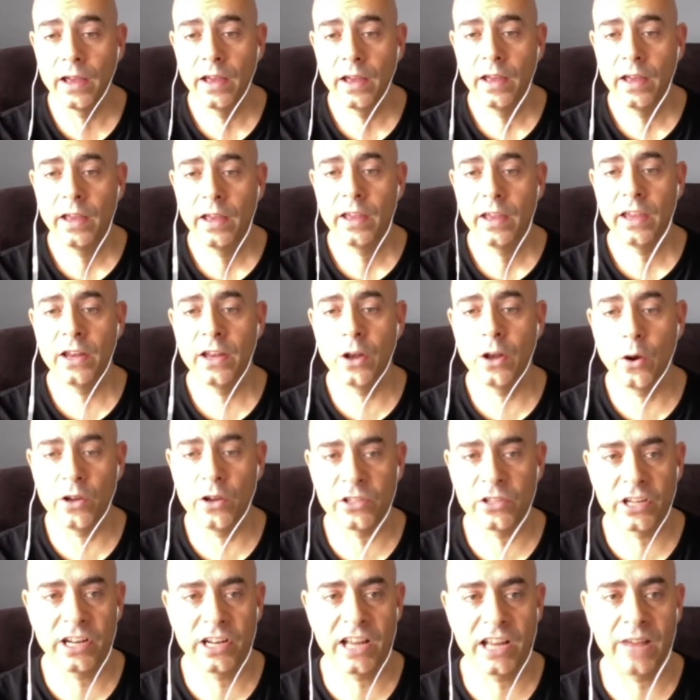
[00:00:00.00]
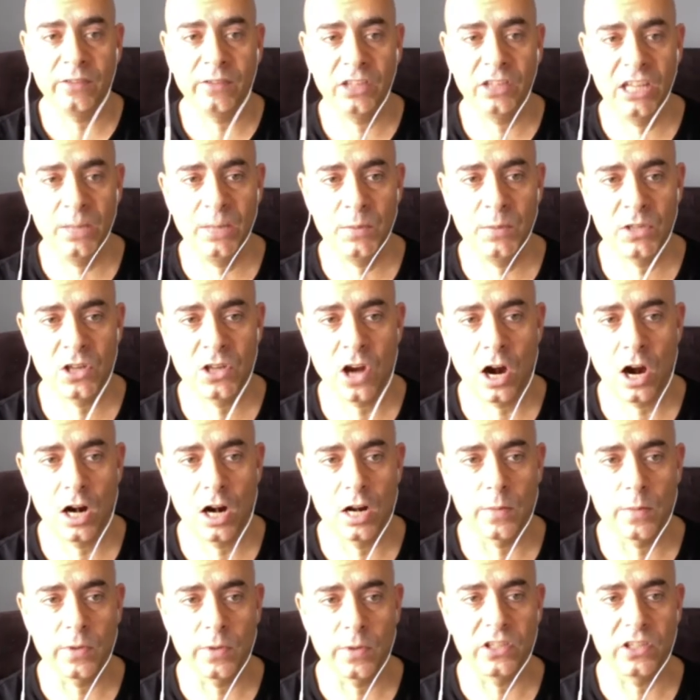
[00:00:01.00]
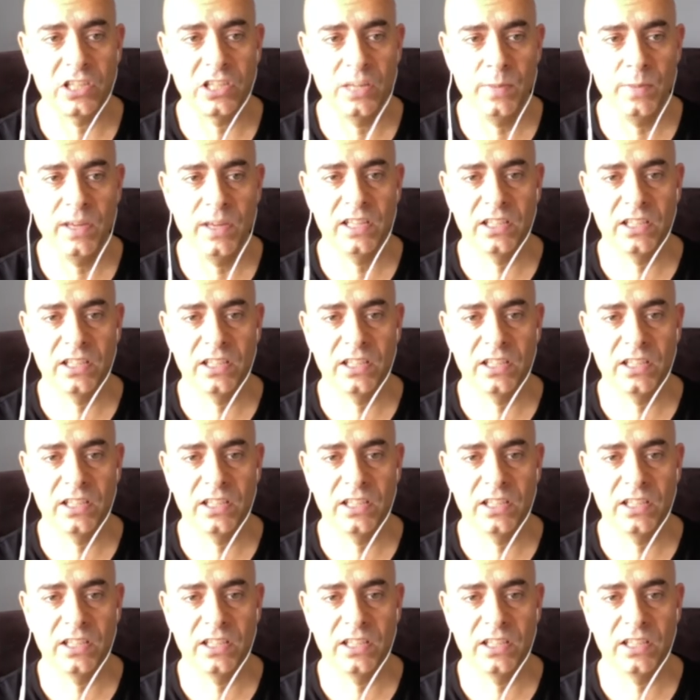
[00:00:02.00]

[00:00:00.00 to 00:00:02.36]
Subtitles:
He's going to have to keep his guard up because CB